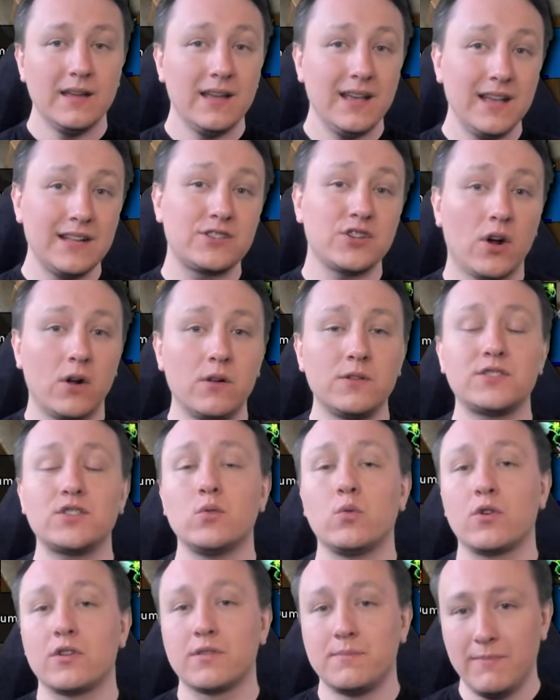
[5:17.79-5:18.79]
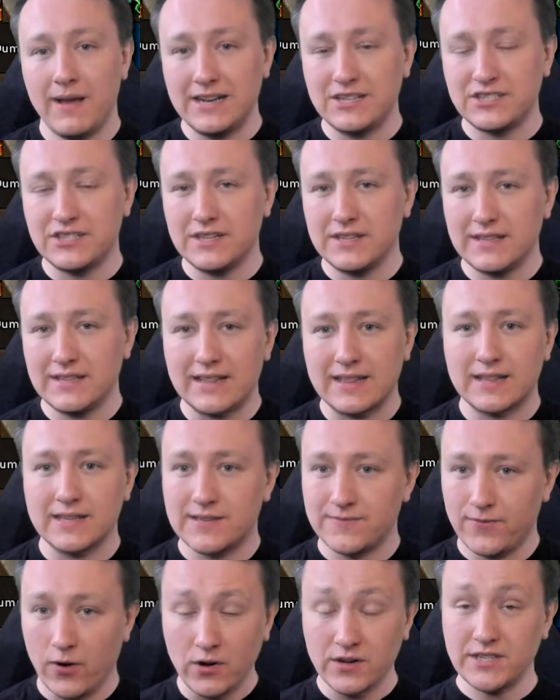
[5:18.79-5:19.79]
It's also worth mentioning that this
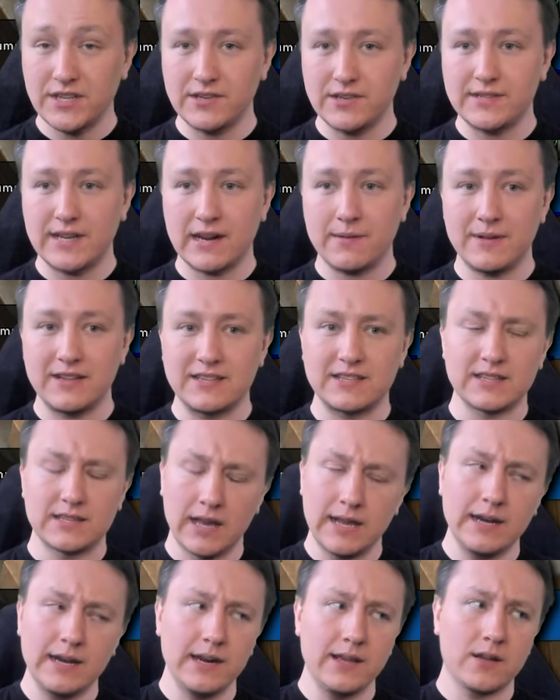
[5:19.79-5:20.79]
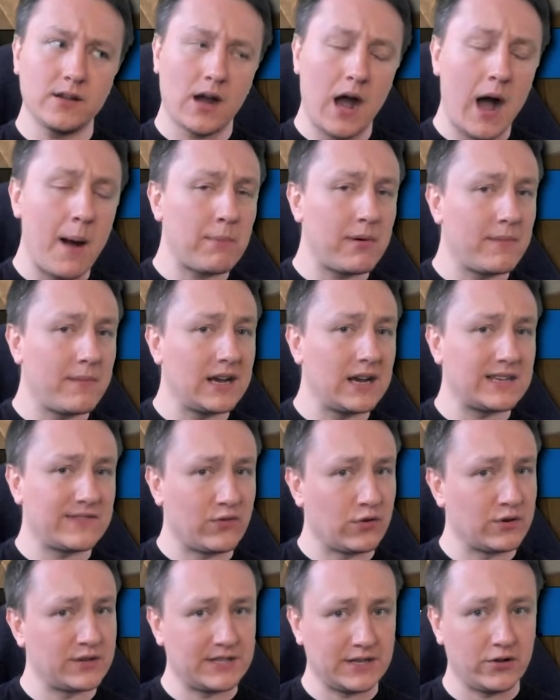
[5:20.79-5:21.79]
Farseer setup is slightly compromised
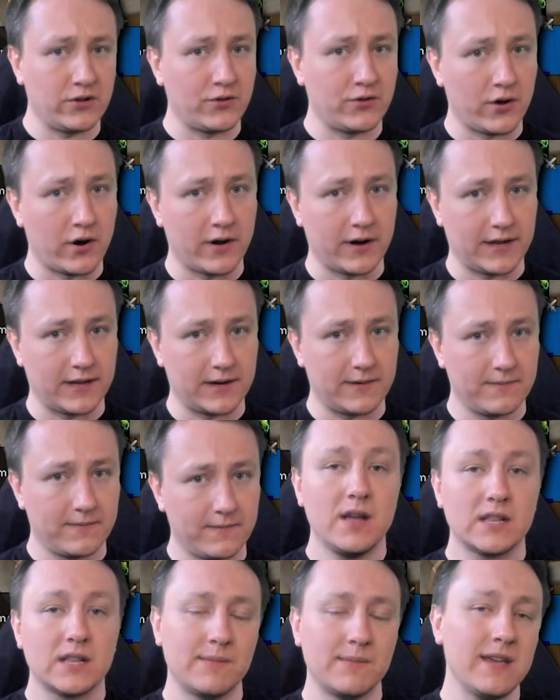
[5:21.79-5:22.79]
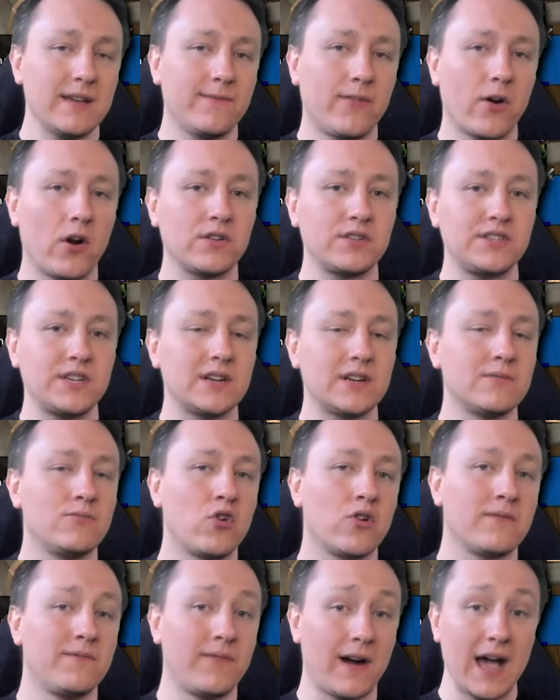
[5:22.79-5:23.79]
for single target. To make Farseer
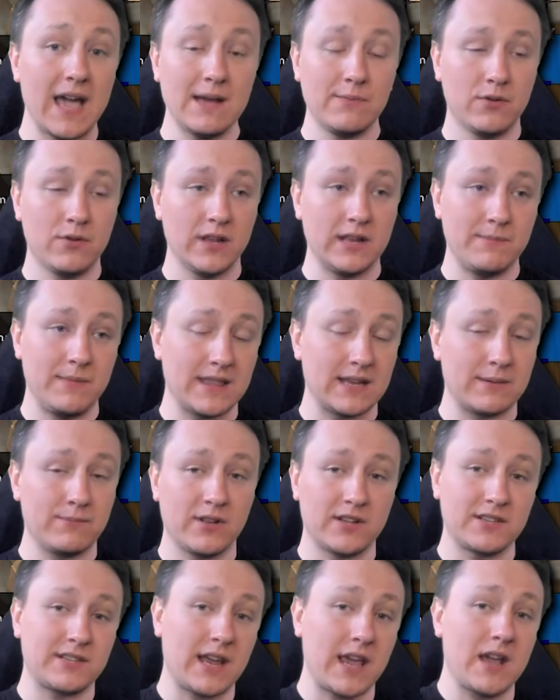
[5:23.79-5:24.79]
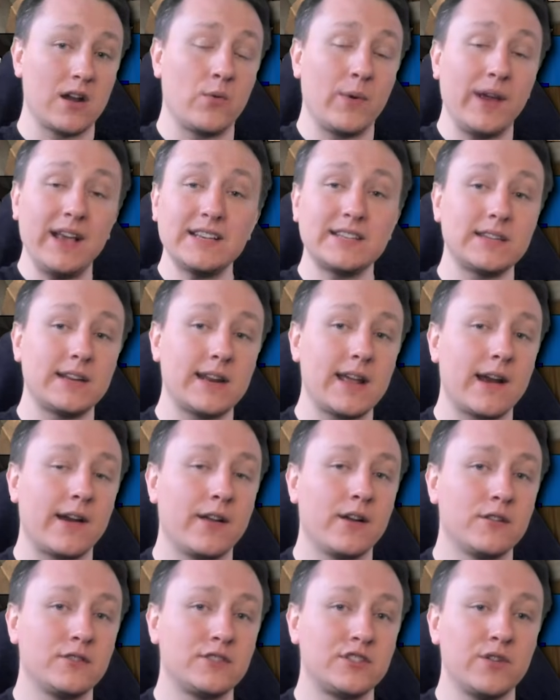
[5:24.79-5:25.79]
more viable in Mythic Plus AoE
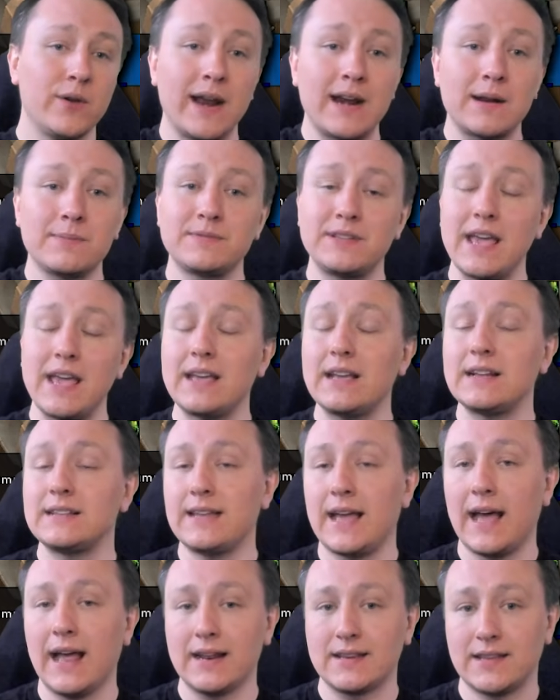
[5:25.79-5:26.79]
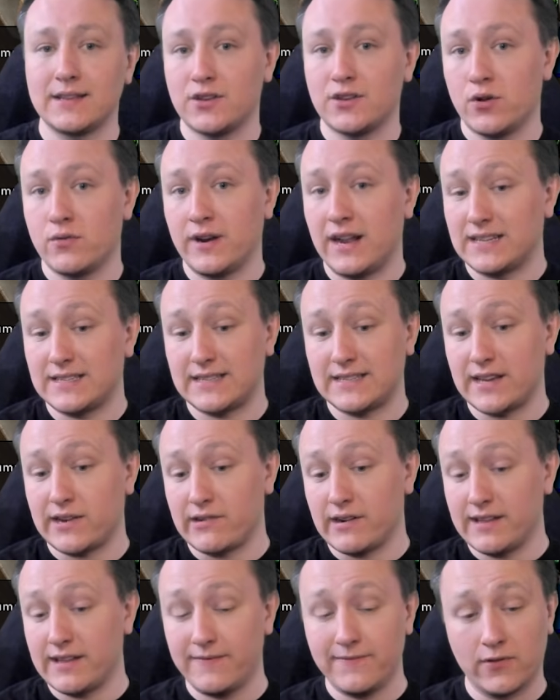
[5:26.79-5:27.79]
scenarios, you end up taking talents that don't
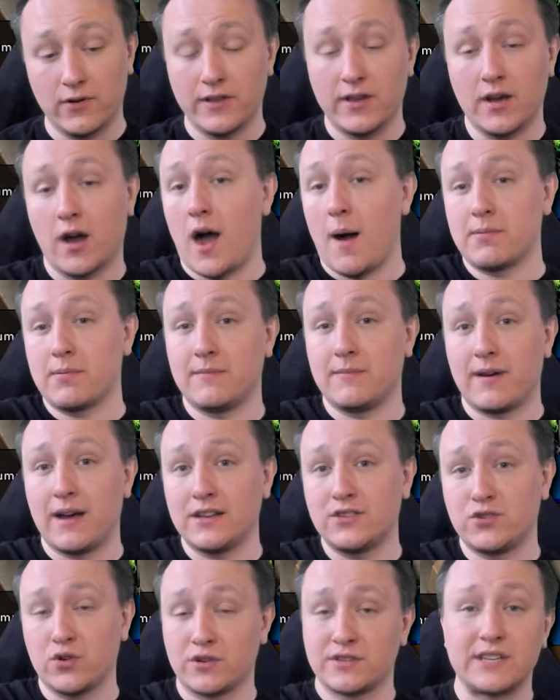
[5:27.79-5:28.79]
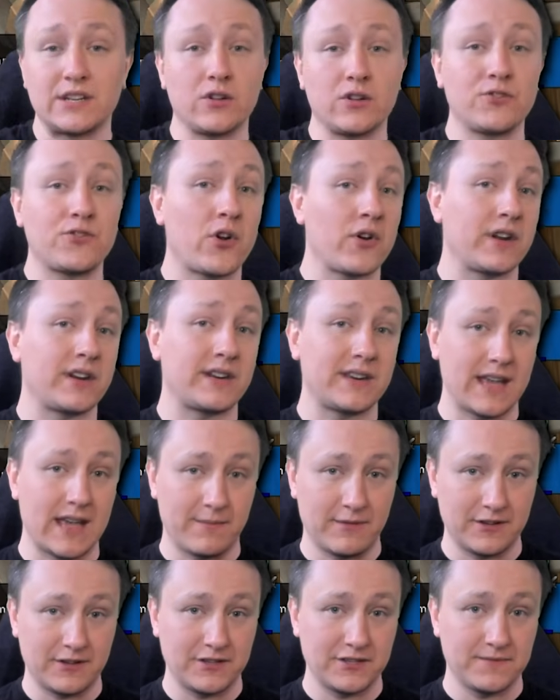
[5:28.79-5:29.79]
necessarily fully optimize your single target
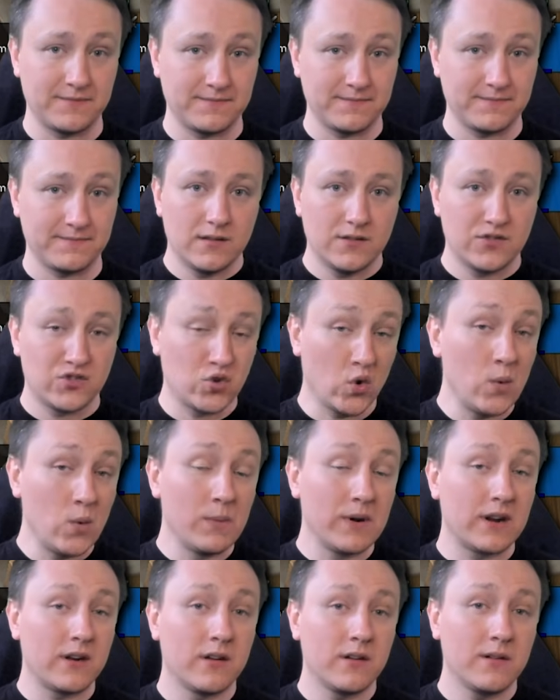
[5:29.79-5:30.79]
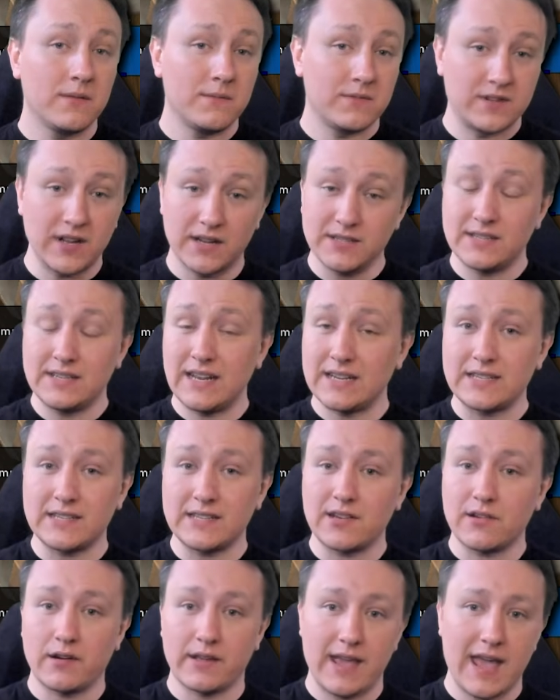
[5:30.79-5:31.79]
damage. Stormbringer doesn't
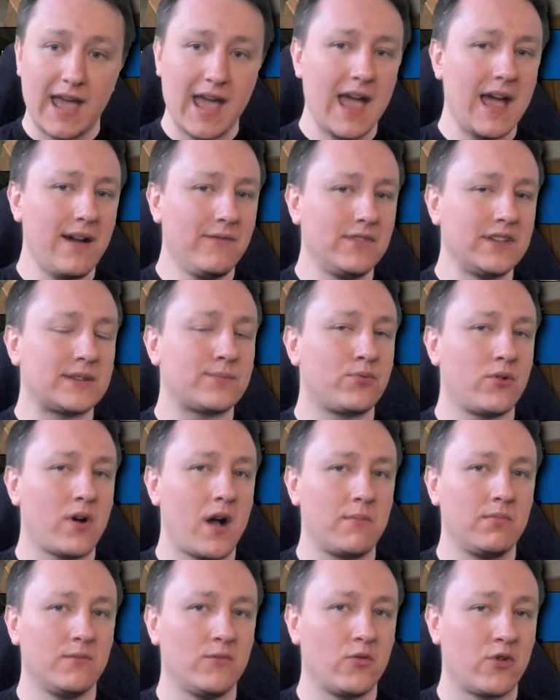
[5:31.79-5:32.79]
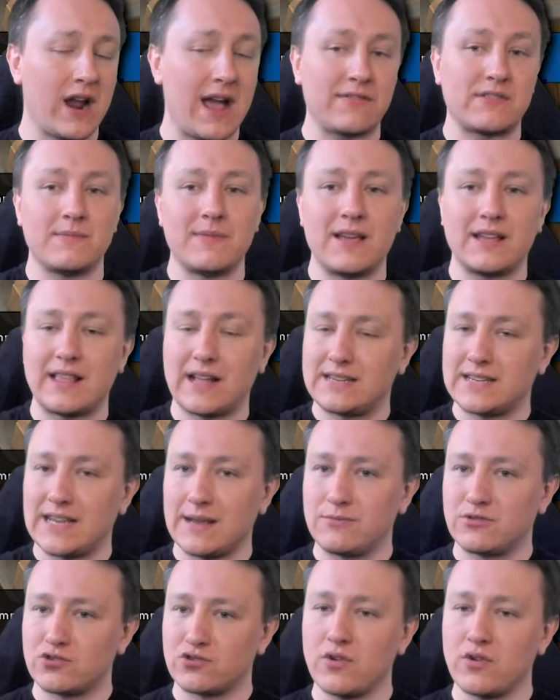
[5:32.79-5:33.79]
necessarily have this problem or have to make that
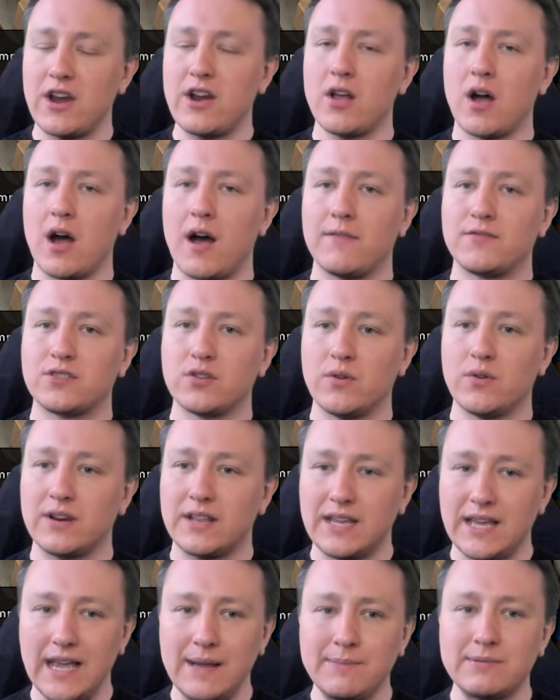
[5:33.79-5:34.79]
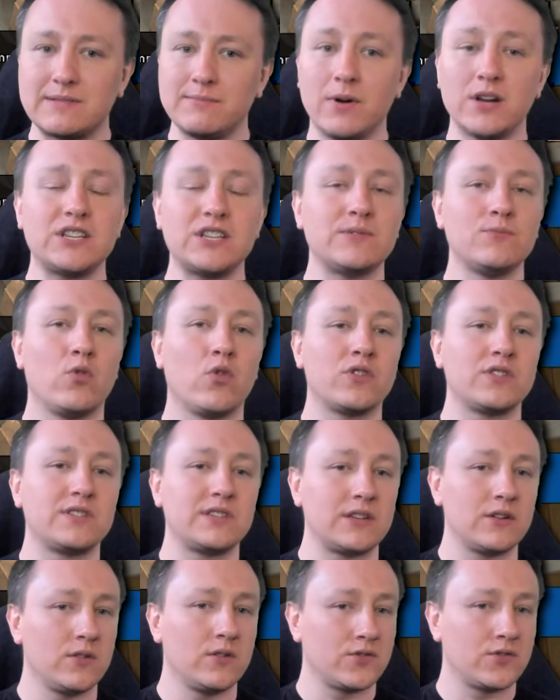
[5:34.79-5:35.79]
same trade-off, so it keeps much more
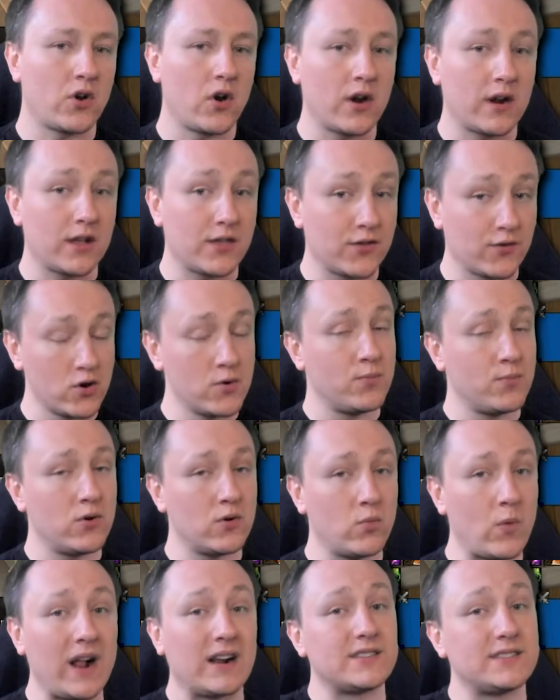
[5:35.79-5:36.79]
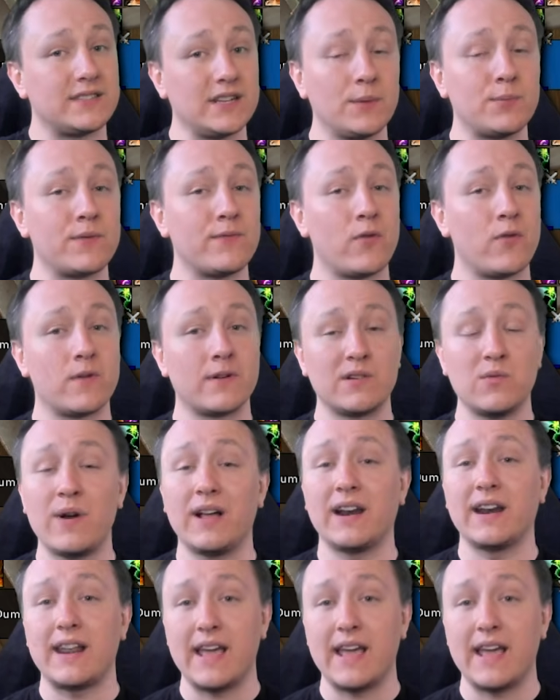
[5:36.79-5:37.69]
single target throughput while still performing well in